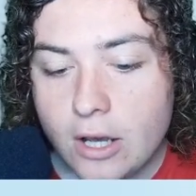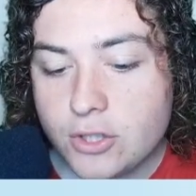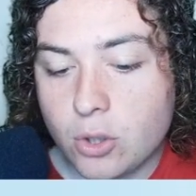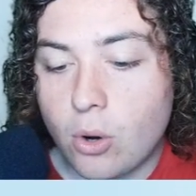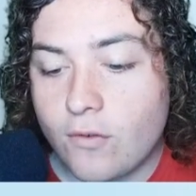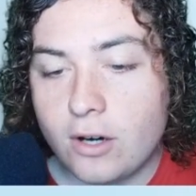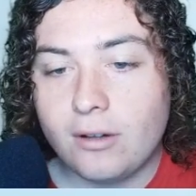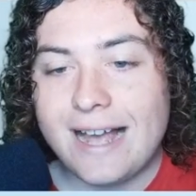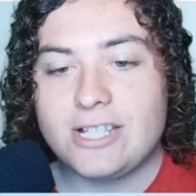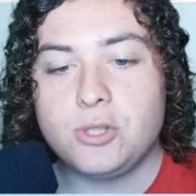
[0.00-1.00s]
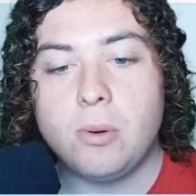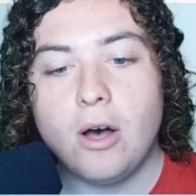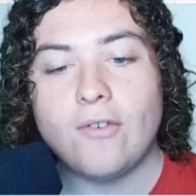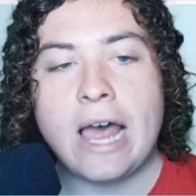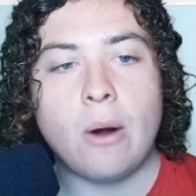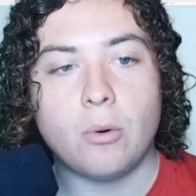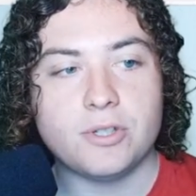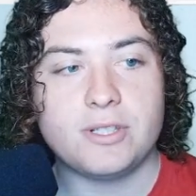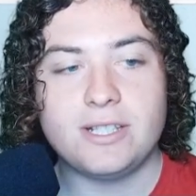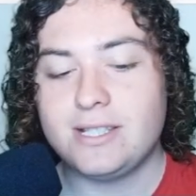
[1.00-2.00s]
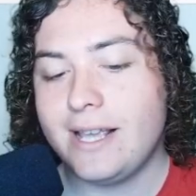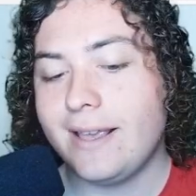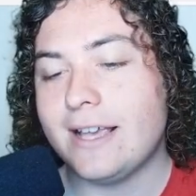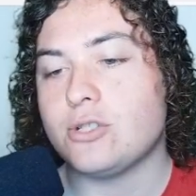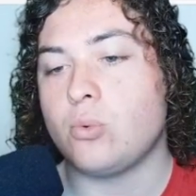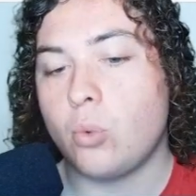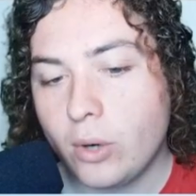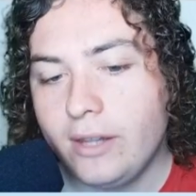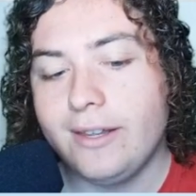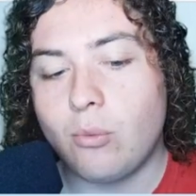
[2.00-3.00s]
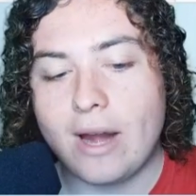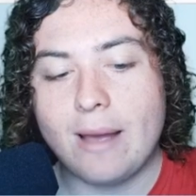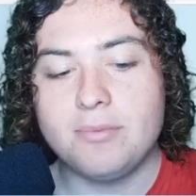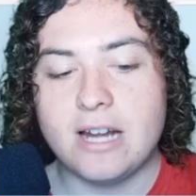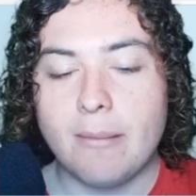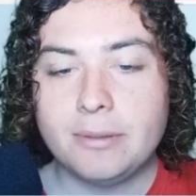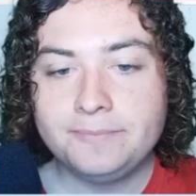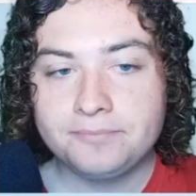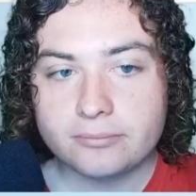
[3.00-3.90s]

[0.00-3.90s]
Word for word: So, over the last 12 hours, this thing has really ramped up